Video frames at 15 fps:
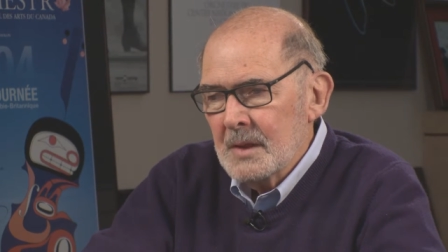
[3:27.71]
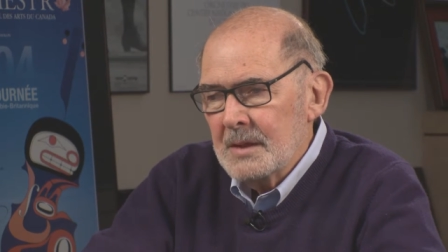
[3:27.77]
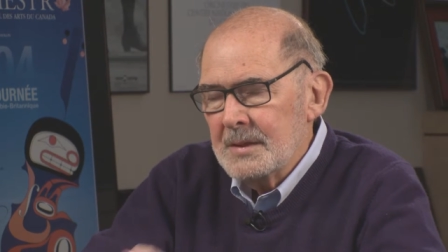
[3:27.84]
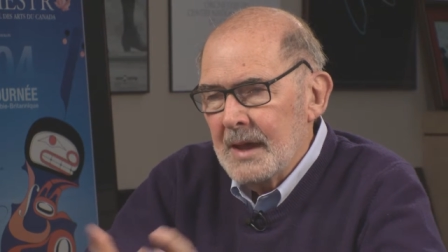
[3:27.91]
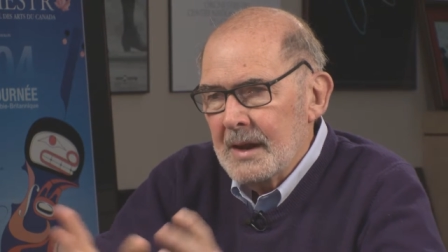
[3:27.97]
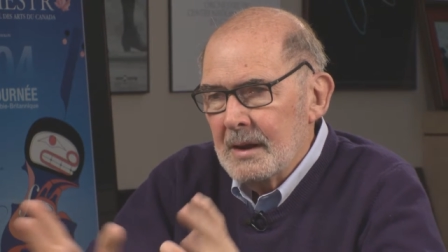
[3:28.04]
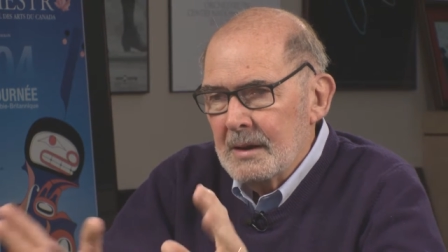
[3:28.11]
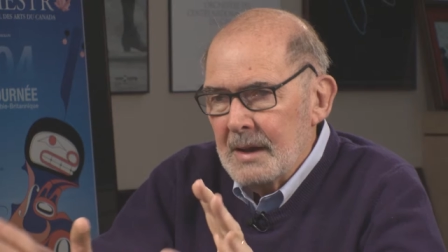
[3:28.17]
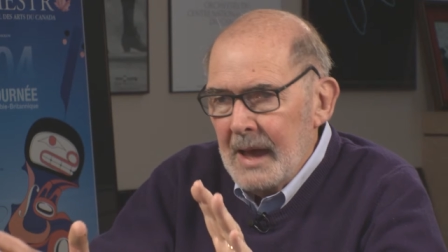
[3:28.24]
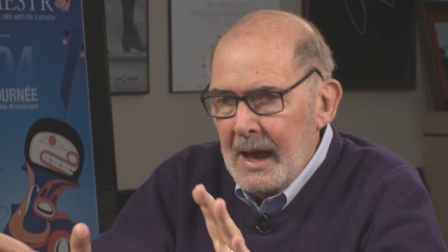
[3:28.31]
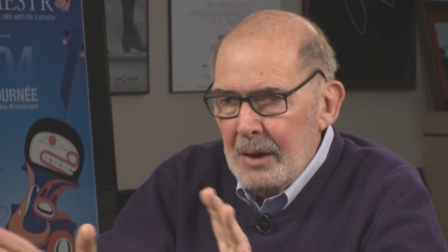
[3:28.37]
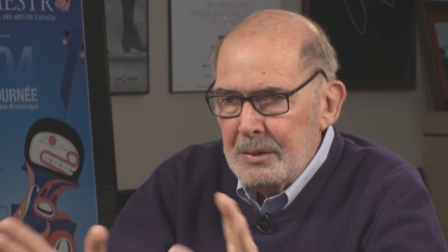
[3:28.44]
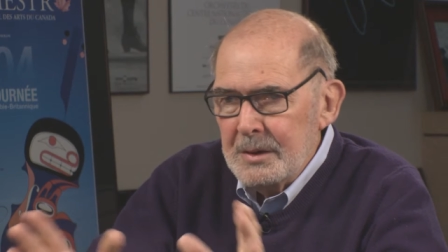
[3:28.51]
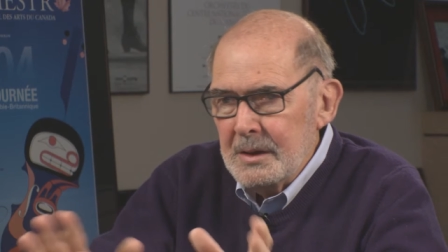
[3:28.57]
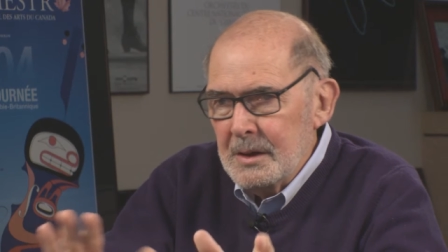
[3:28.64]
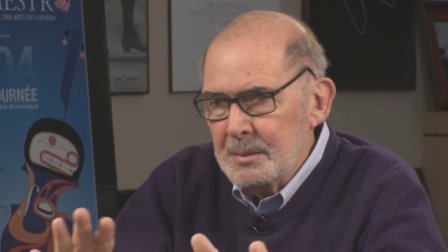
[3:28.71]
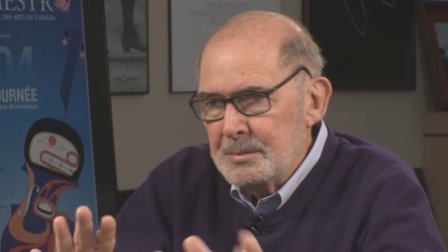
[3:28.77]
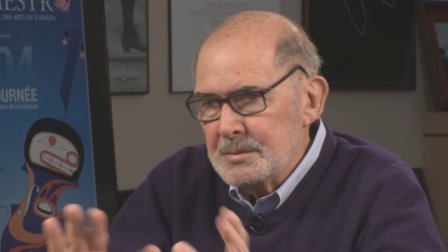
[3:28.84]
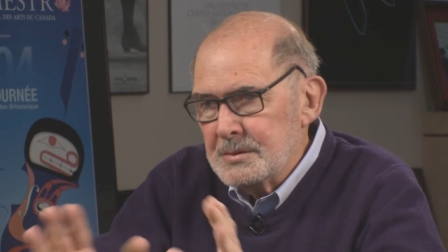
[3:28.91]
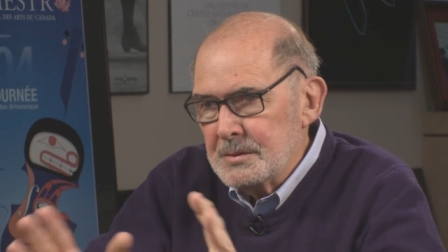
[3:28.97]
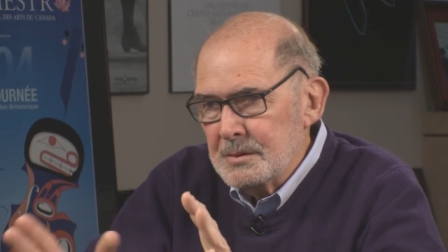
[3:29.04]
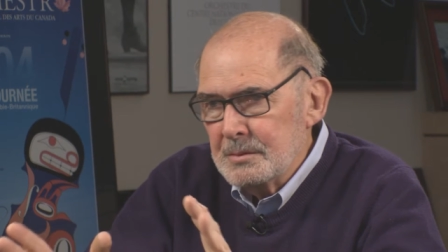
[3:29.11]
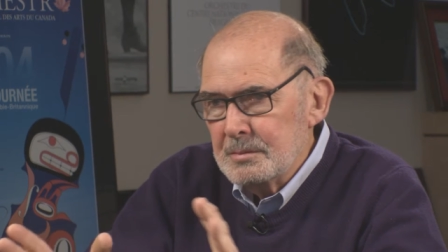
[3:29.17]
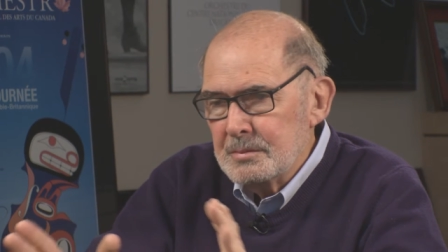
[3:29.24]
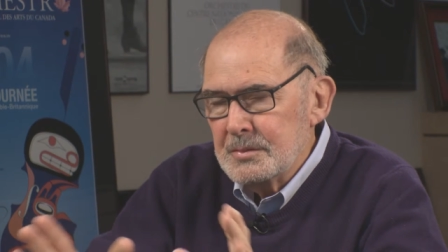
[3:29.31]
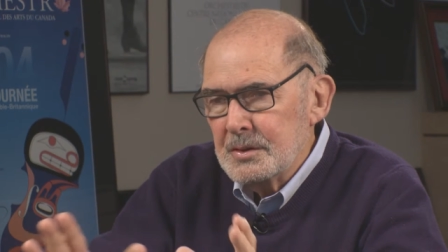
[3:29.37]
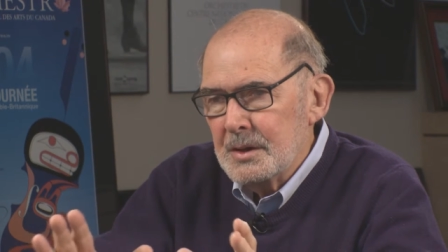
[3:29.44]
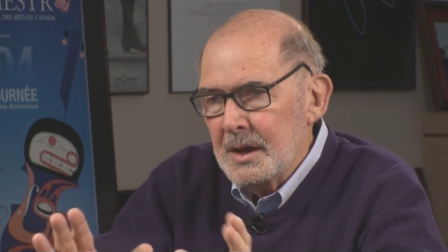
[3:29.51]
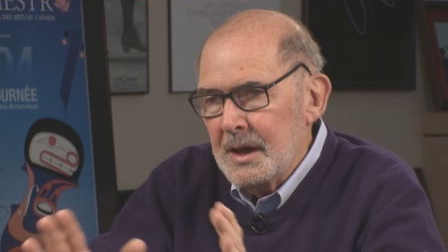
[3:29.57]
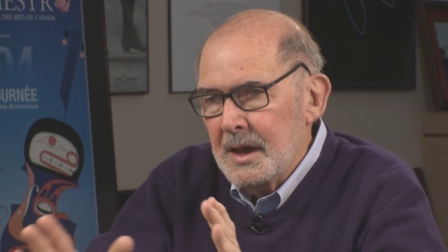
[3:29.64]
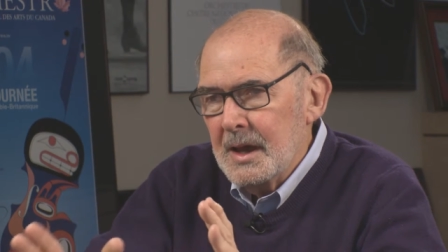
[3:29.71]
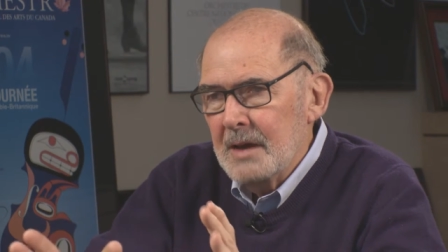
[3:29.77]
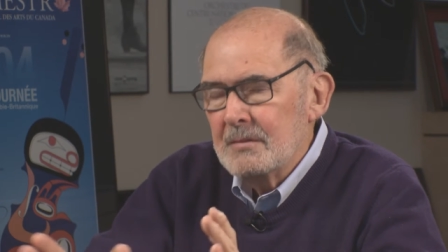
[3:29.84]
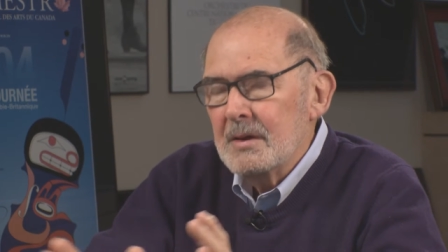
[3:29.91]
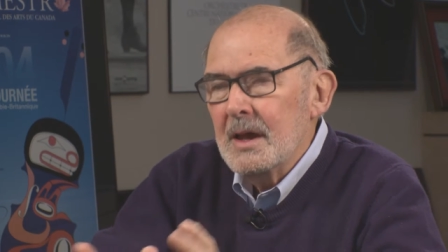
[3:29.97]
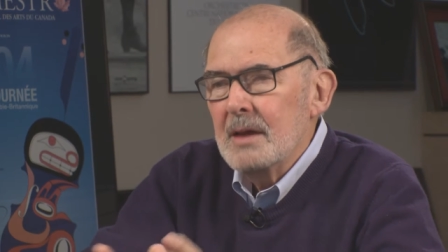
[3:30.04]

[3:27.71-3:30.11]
that allowed him to to have